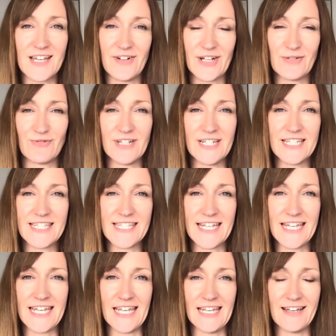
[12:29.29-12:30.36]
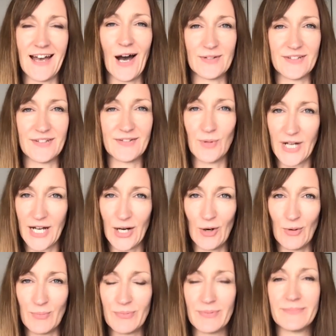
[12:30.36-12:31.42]
I could really see how this will
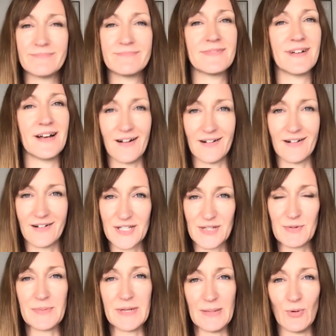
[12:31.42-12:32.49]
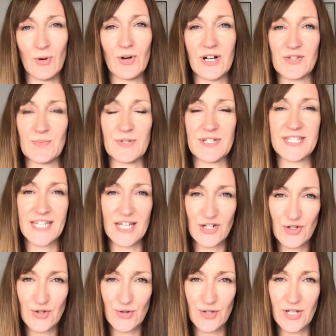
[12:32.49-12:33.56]
help our customers be more customer
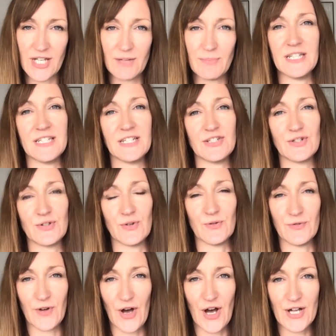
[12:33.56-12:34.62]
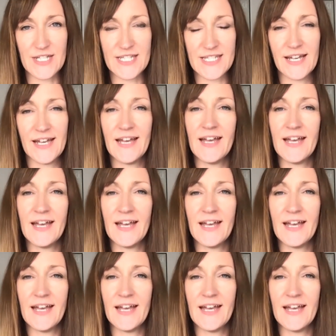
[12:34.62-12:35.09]
centric, be digital first.